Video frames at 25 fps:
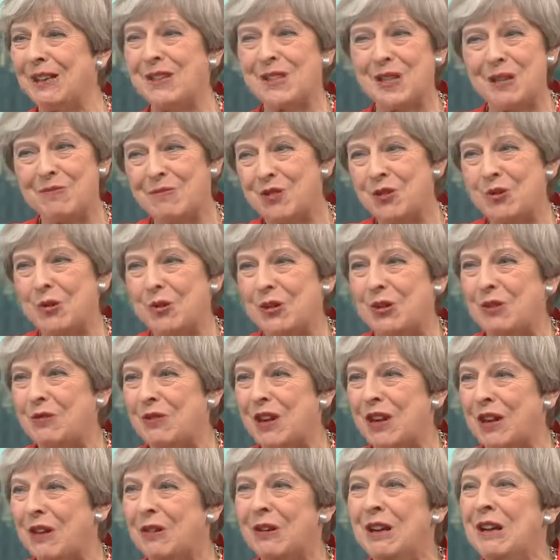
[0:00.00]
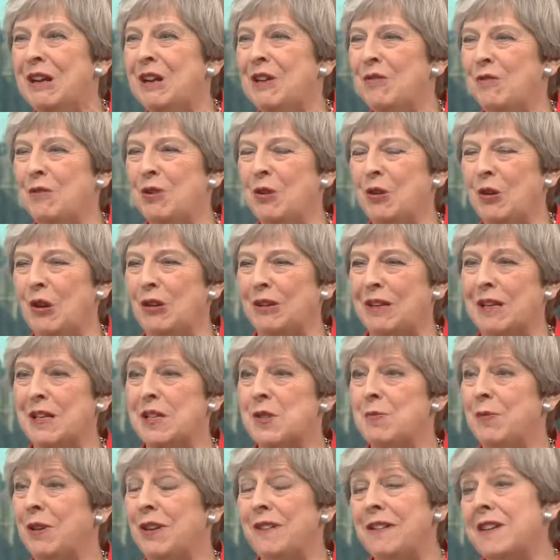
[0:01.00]
as I'm sure you know from your long
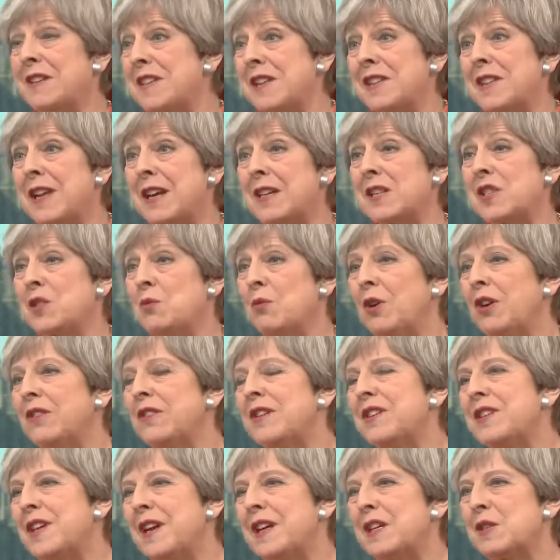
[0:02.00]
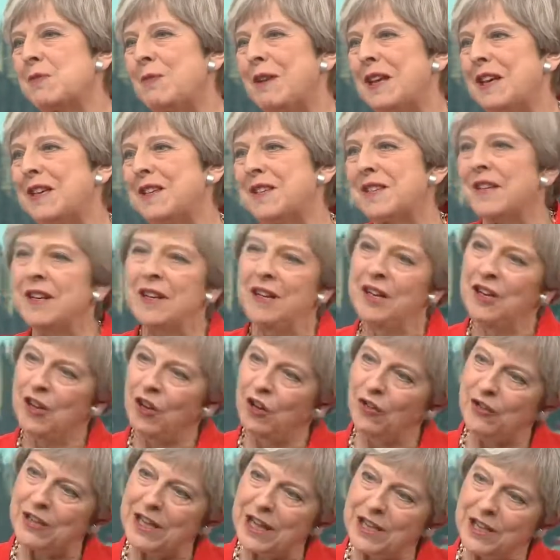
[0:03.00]
experience, and that's the one that takes place
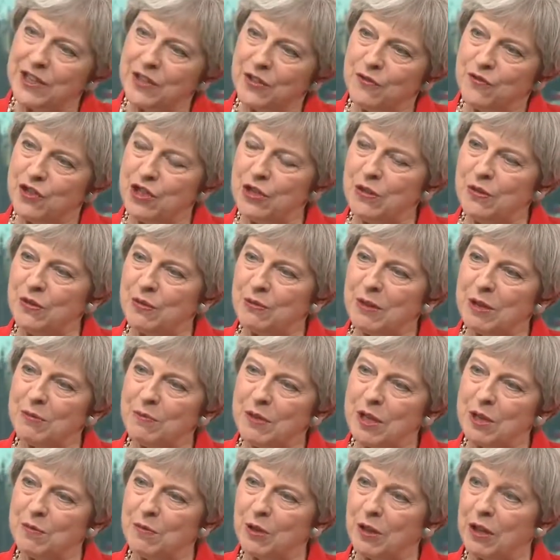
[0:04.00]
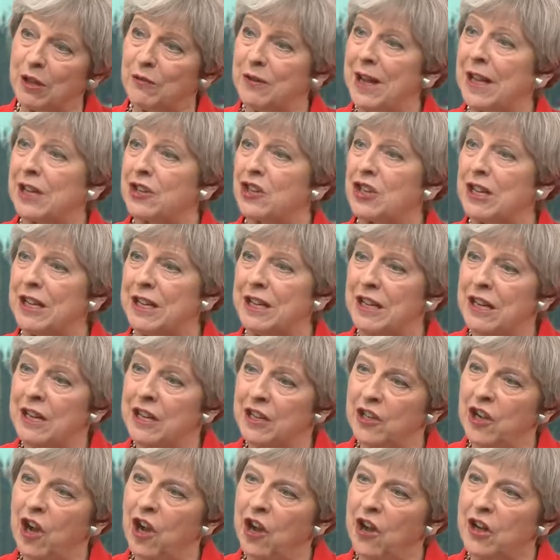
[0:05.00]
on the 8th of June, when people have actually
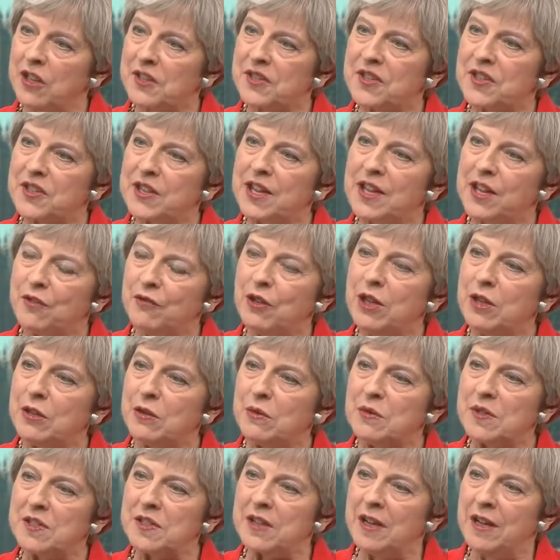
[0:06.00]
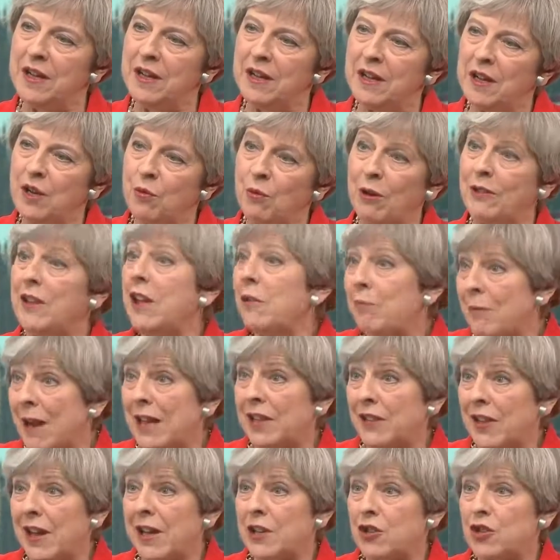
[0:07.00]
cast their votes, when they've
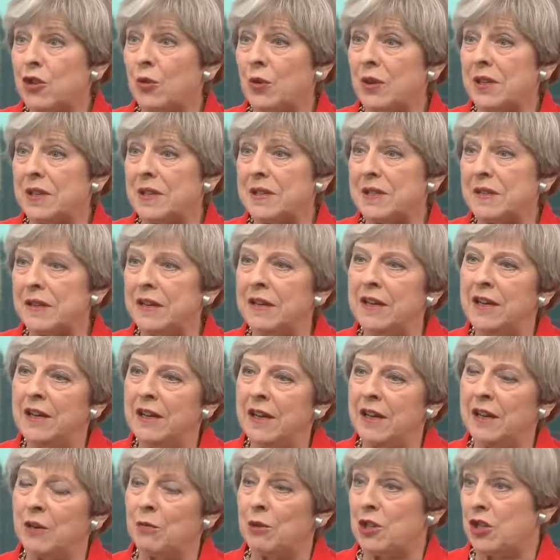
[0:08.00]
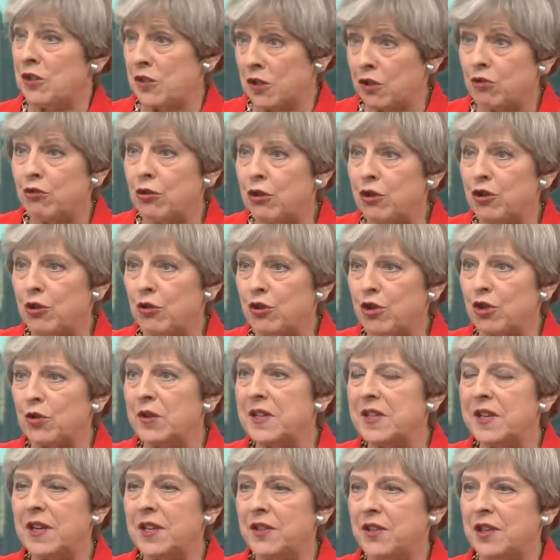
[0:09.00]
made that choice, which is a crucial
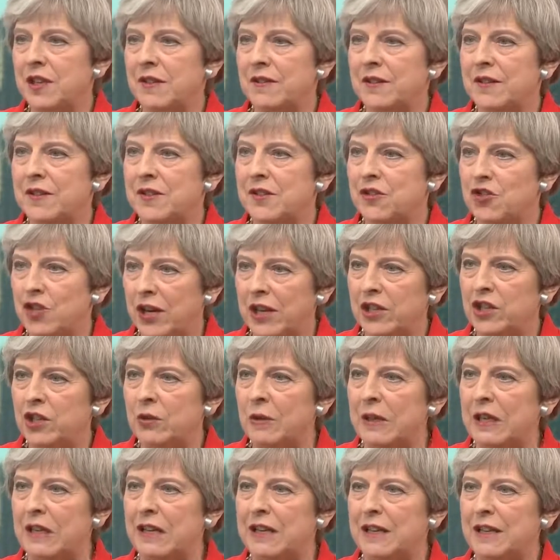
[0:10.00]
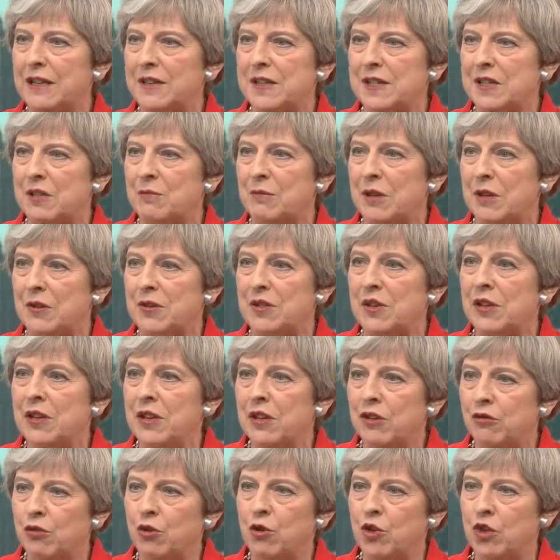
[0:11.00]
choice. I think this genuinely is the most
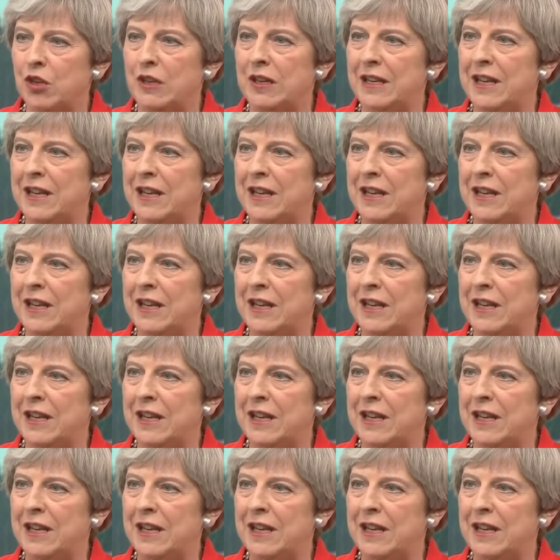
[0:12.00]
crucial